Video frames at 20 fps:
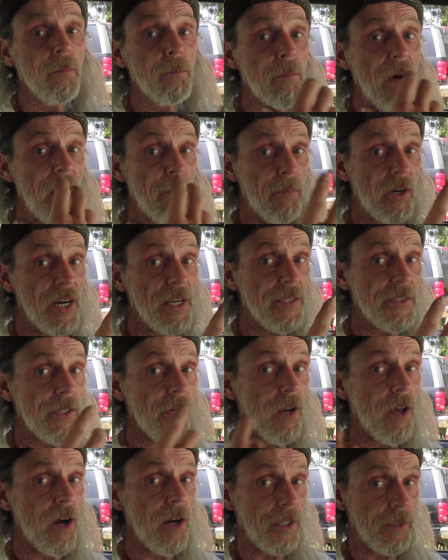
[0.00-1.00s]
My brakes
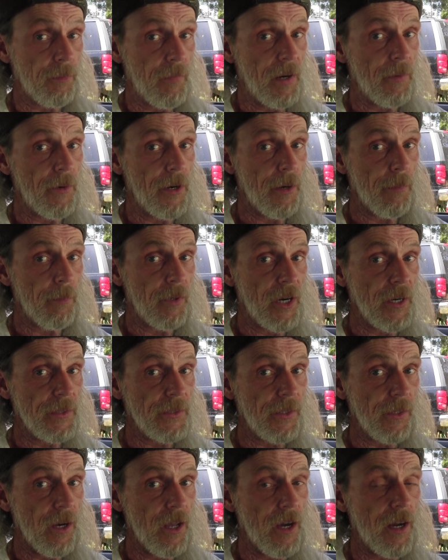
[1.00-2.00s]
are locked. My rear
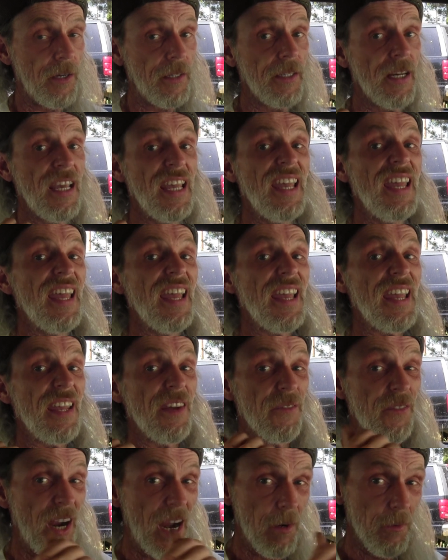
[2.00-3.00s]
brakes are locked.
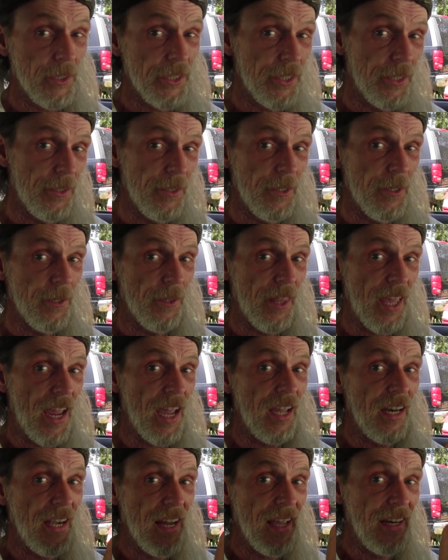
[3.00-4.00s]
If I was to do
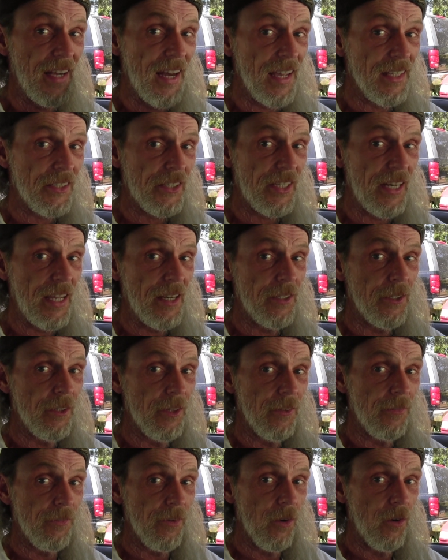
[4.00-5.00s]
that and that stayed to
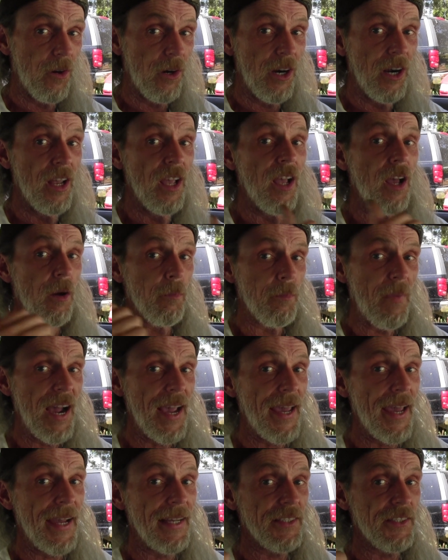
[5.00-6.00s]
the floor,
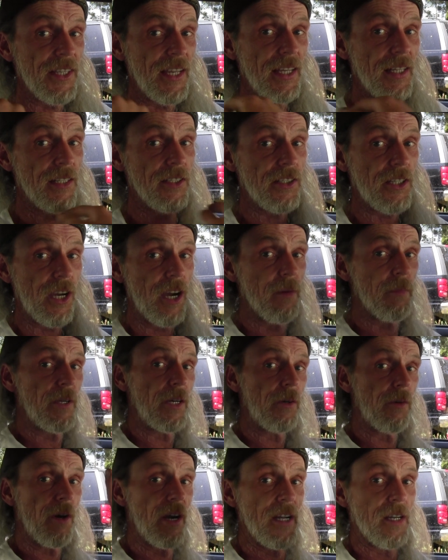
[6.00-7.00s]
my ass end is coming
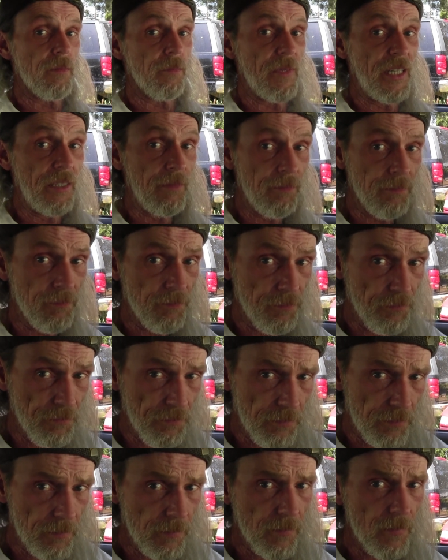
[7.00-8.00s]
around me.
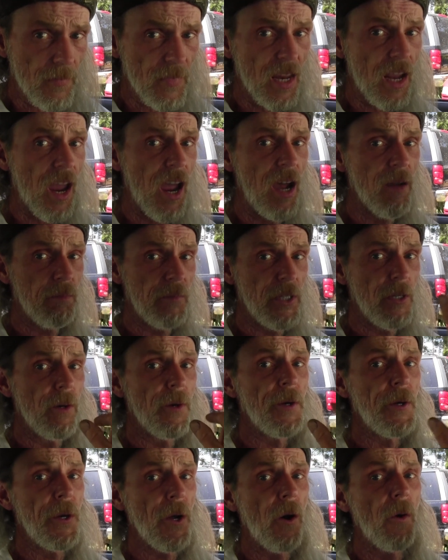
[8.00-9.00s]
I'm
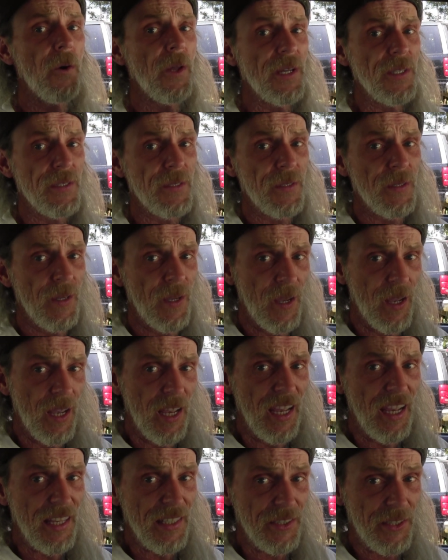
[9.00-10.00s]
doing donuts
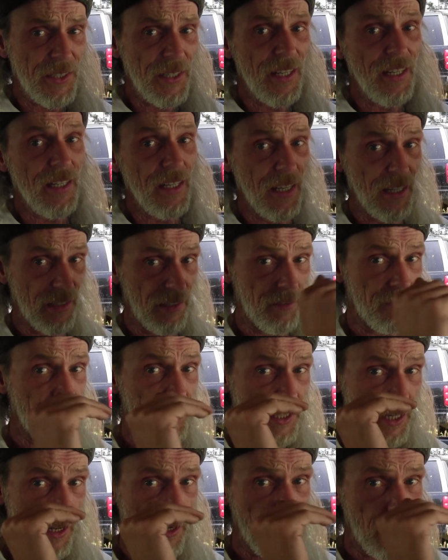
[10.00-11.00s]

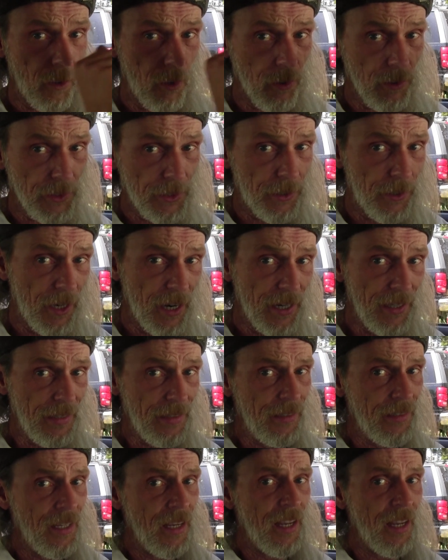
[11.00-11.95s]
instead of going straight.